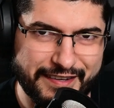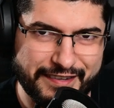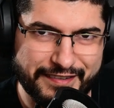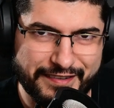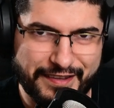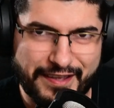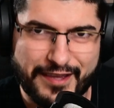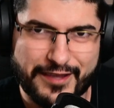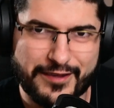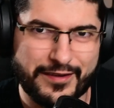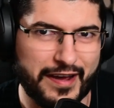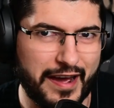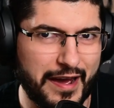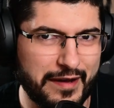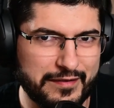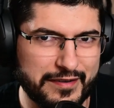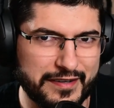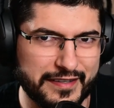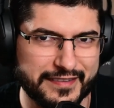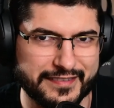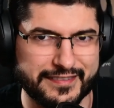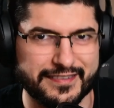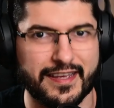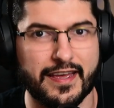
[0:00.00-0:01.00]
there you have
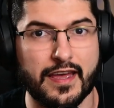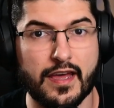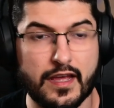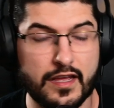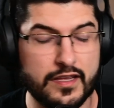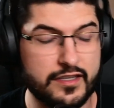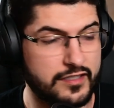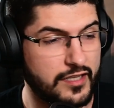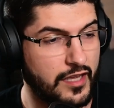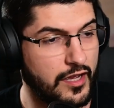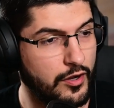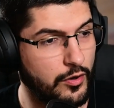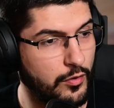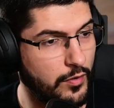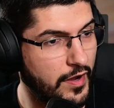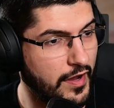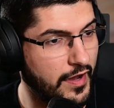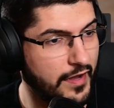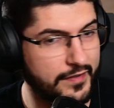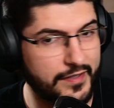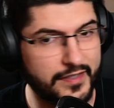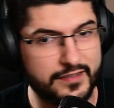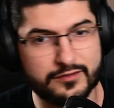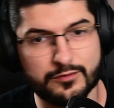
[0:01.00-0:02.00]
it. So uh,
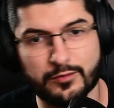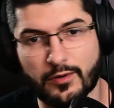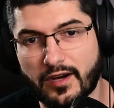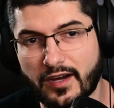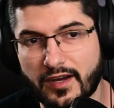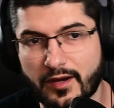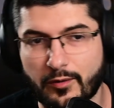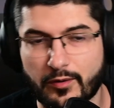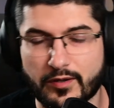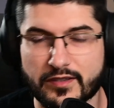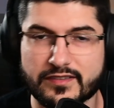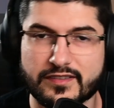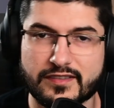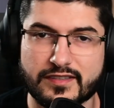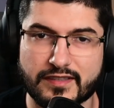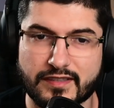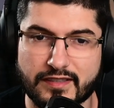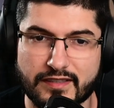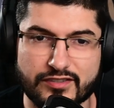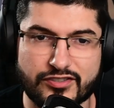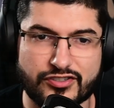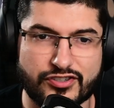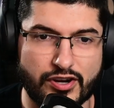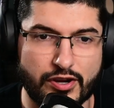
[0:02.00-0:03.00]
that's why I want to
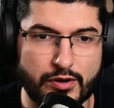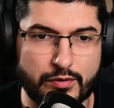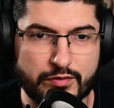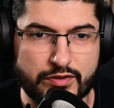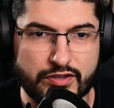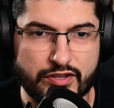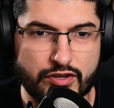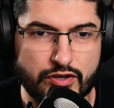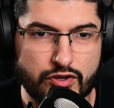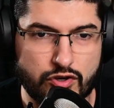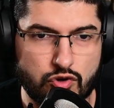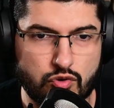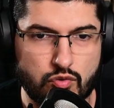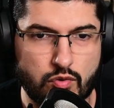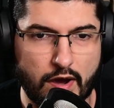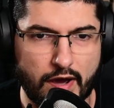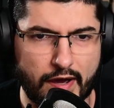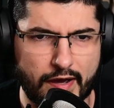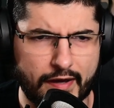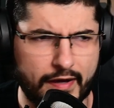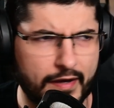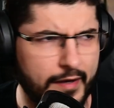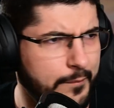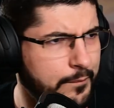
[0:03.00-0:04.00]
show you,
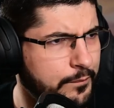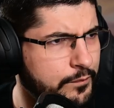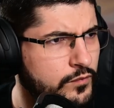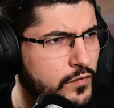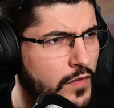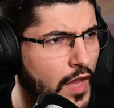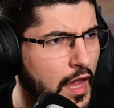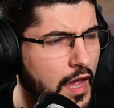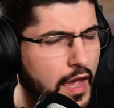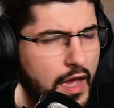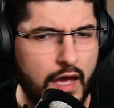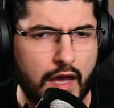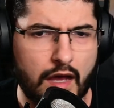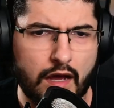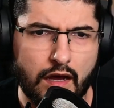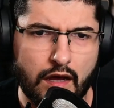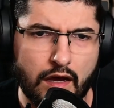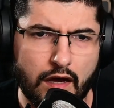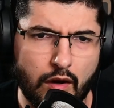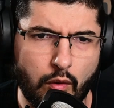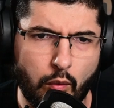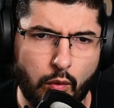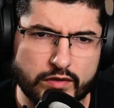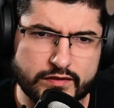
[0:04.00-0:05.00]
um, uh,
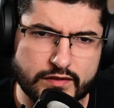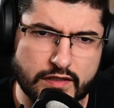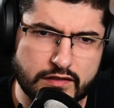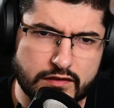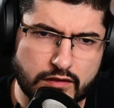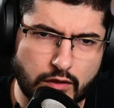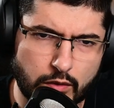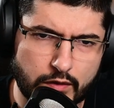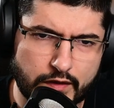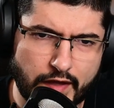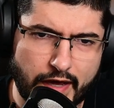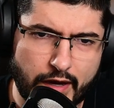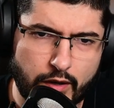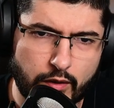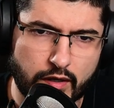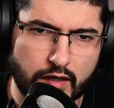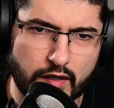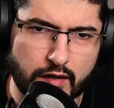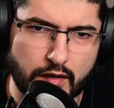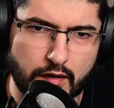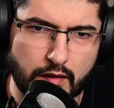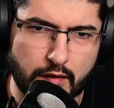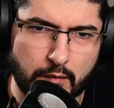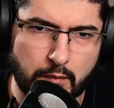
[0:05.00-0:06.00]
what's this called now?
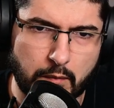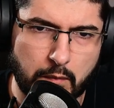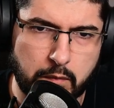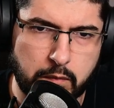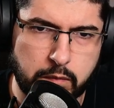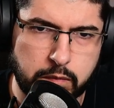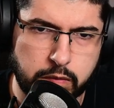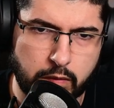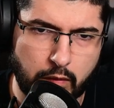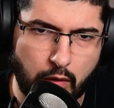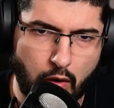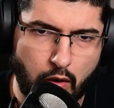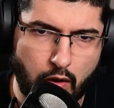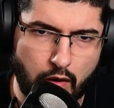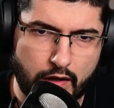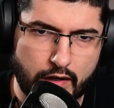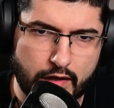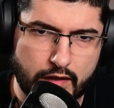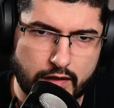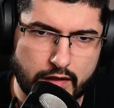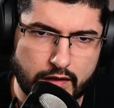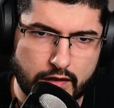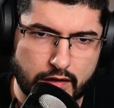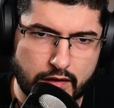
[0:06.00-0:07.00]
Uh,
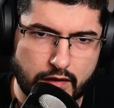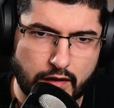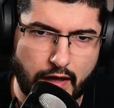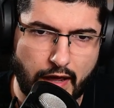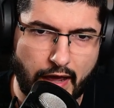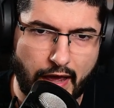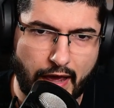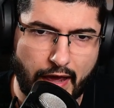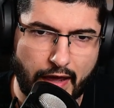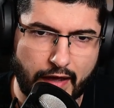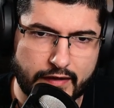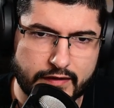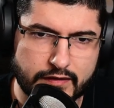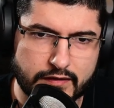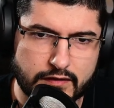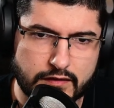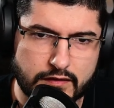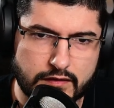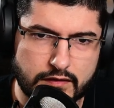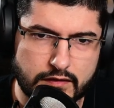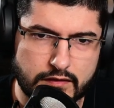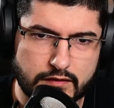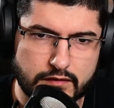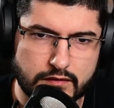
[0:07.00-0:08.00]
block
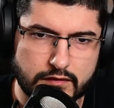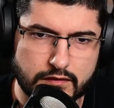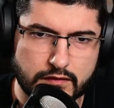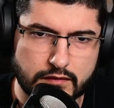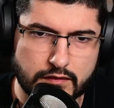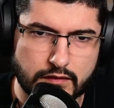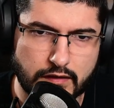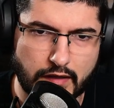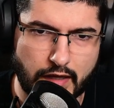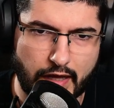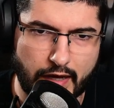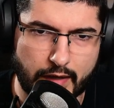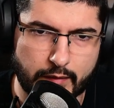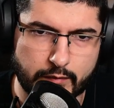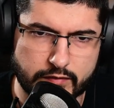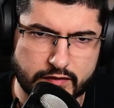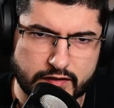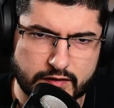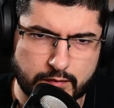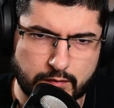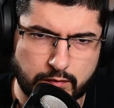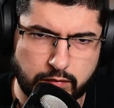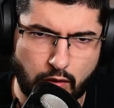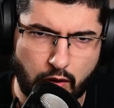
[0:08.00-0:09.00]
ads labs,
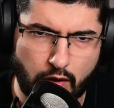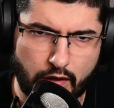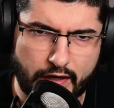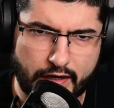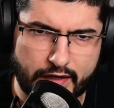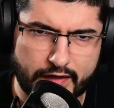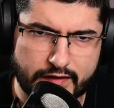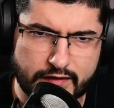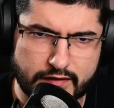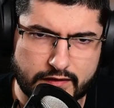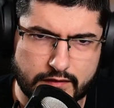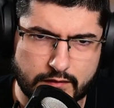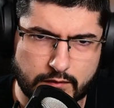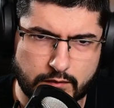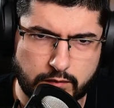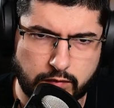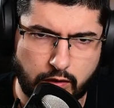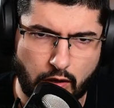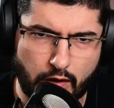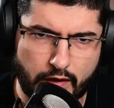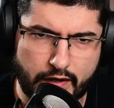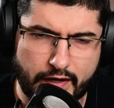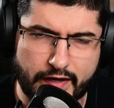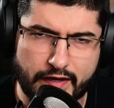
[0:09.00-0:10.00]
blockade,
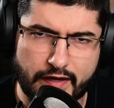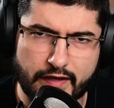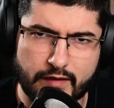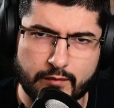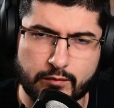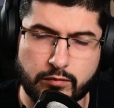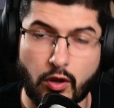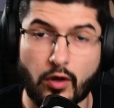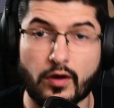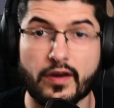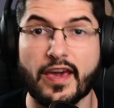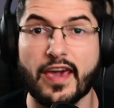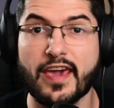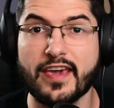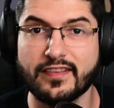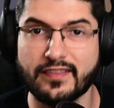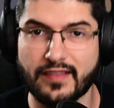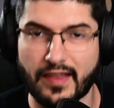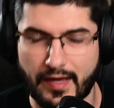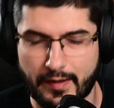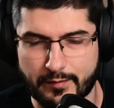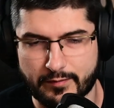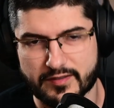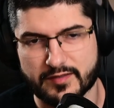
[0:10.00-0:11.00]
blockade, blockade
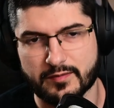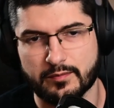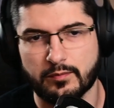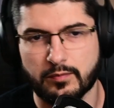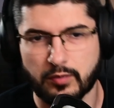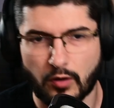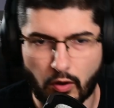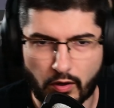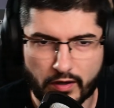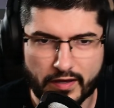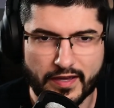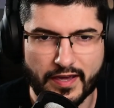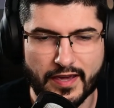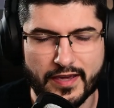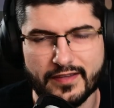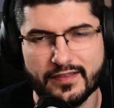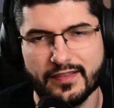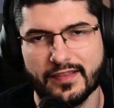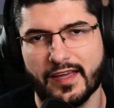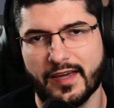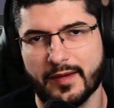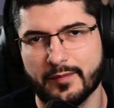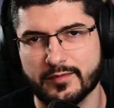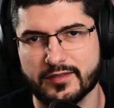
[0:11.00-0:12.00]
labs, blockade
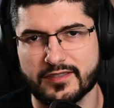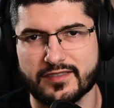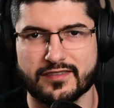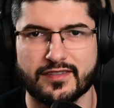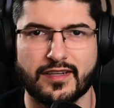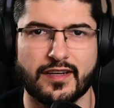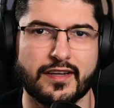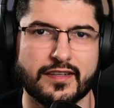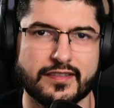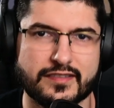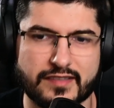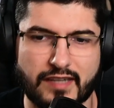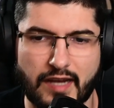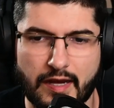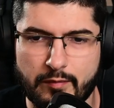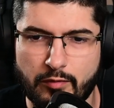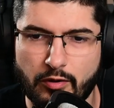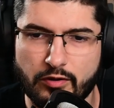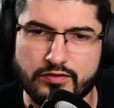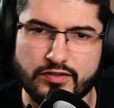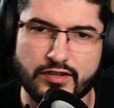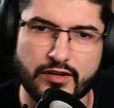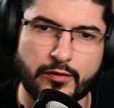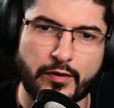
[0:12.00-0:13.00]
labs, uh, skybox
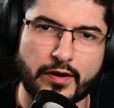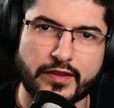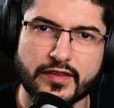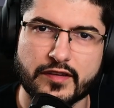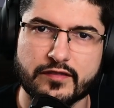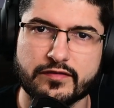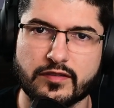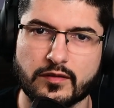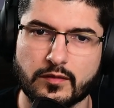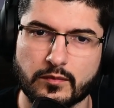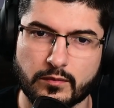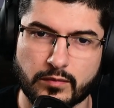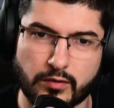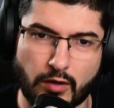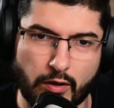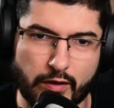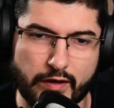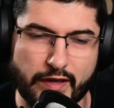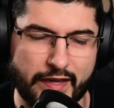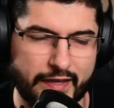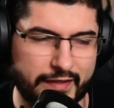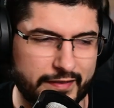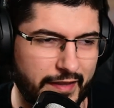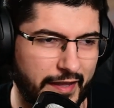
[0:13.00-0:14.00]
generated from
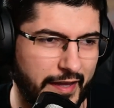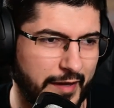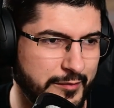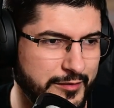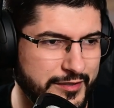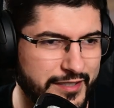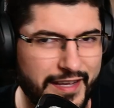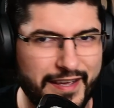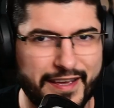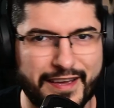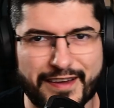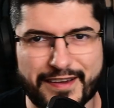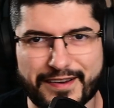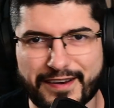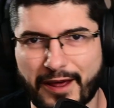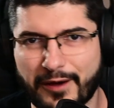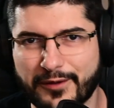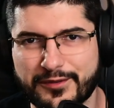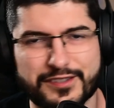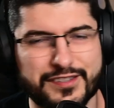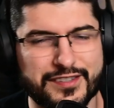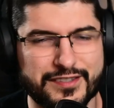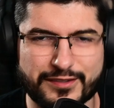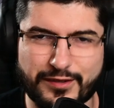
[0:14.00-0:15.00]
blockade labs. Now this
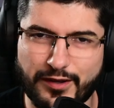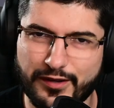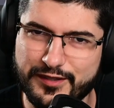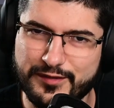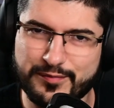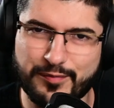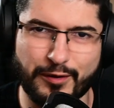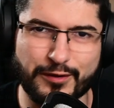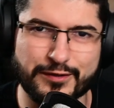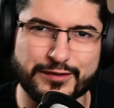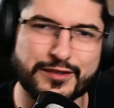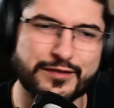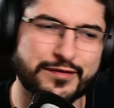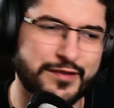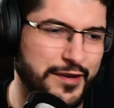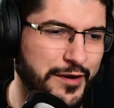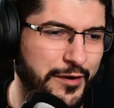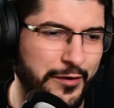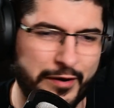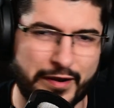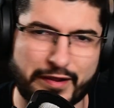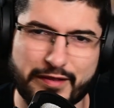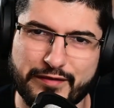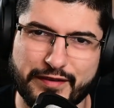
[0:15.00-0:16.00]
is not a sponsored video or
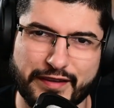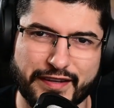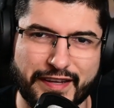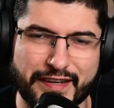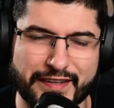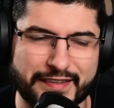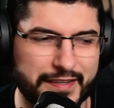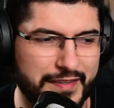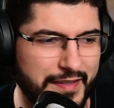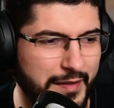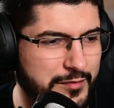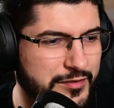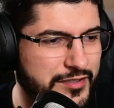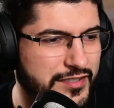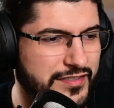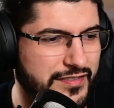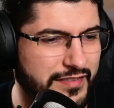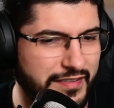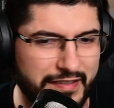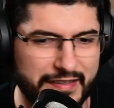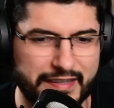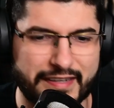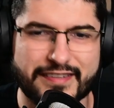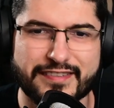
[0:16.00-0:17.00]
anything like that. I'm just
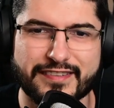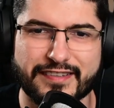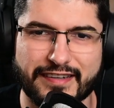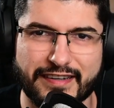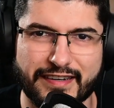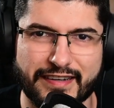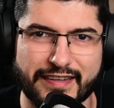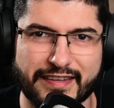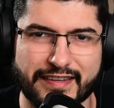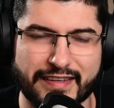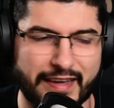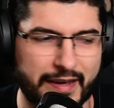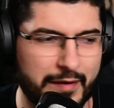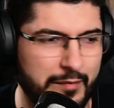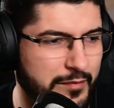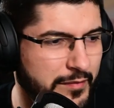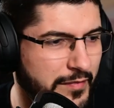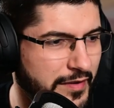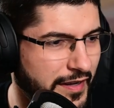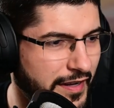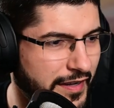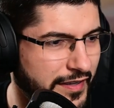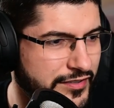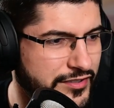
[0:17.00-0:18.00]
literally, I'm
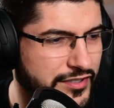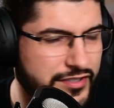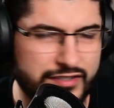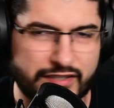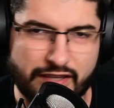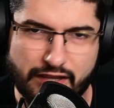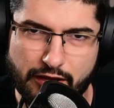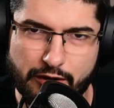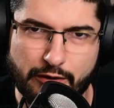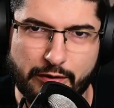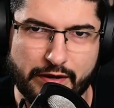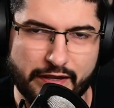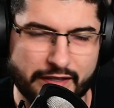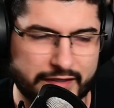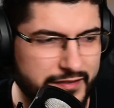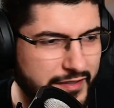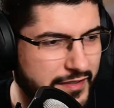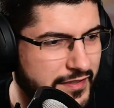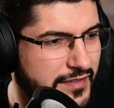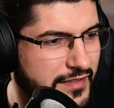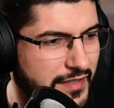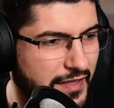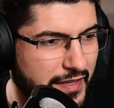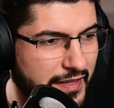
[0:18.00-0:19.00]
uh, just curious to
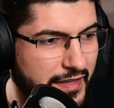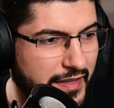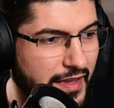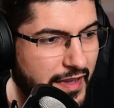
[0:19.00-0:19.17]
see